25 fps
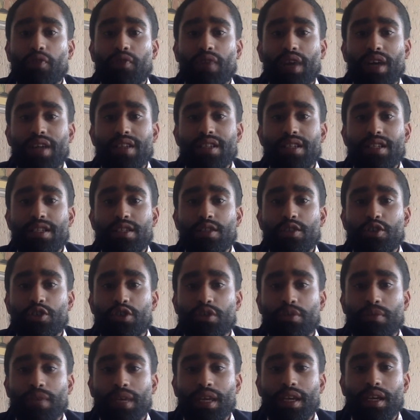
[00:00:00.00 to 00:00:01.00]
and that's where
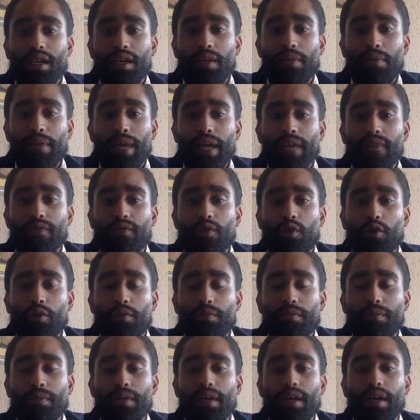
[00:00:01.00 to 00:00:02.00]
everybody started their
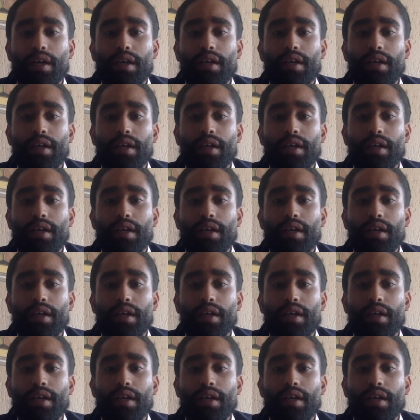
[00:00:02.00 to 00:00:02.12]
